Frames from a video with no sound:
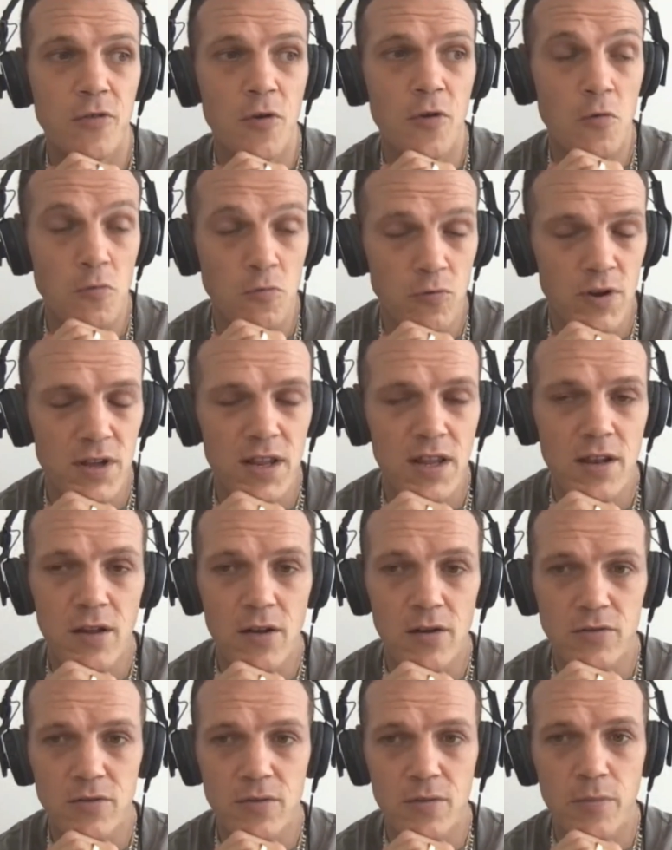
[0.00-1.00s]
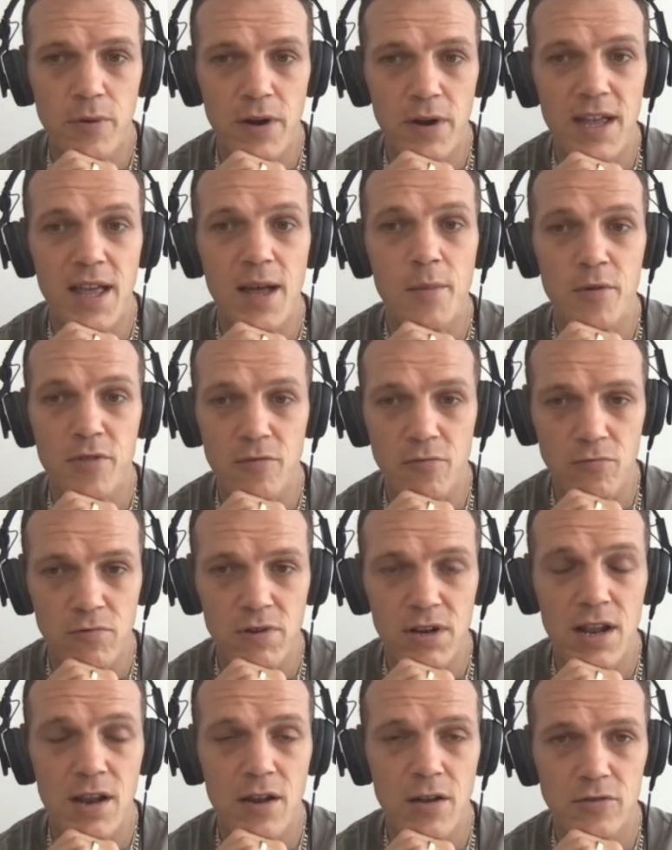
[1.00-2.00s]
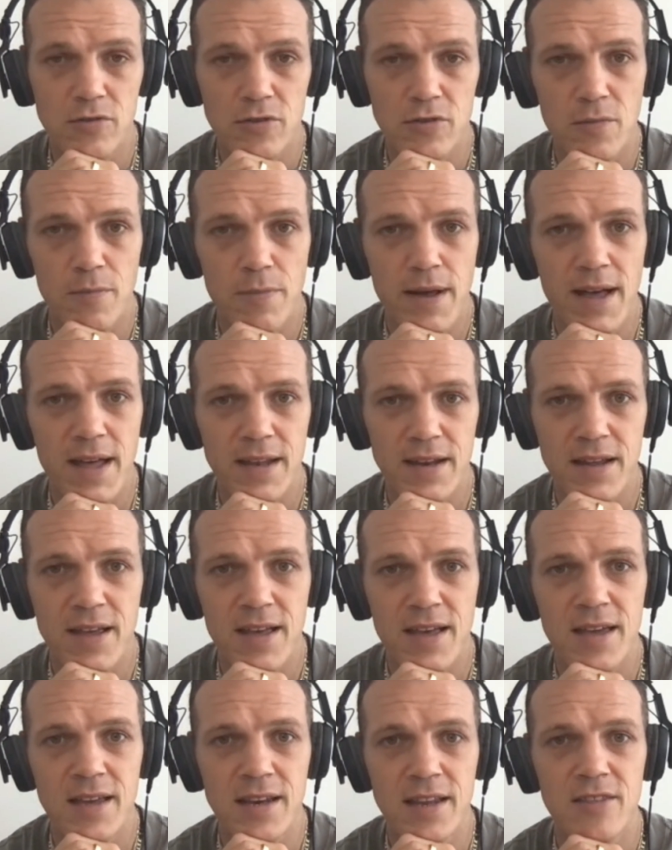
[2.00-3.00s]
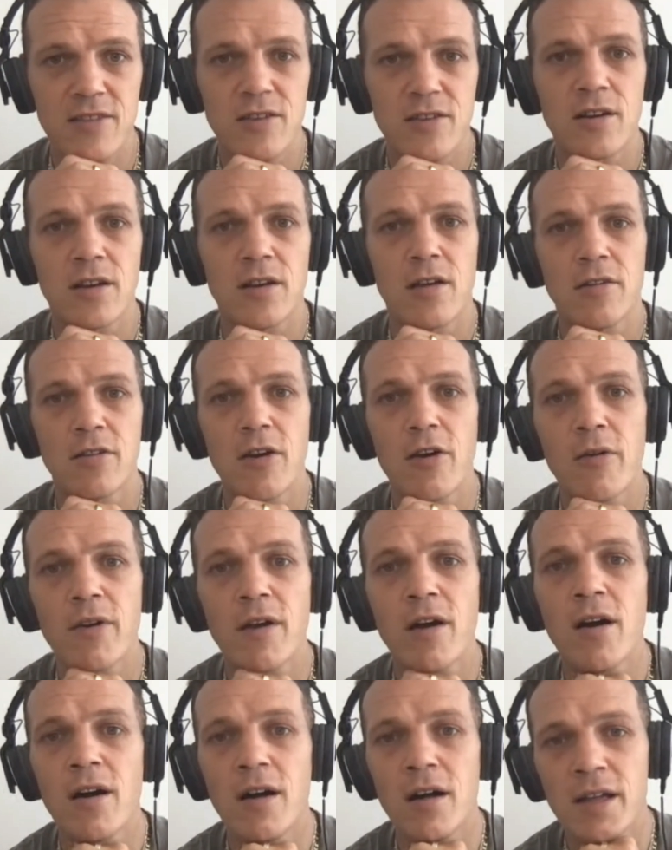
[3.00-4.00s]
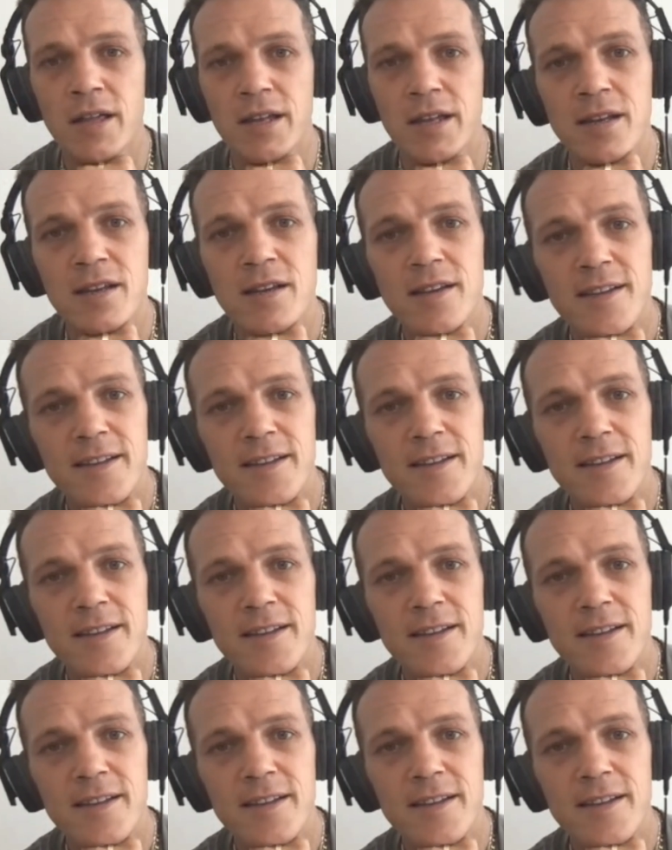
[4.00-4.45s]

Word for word: through a really long breakup with a really long term partner, and he's got a lot going on,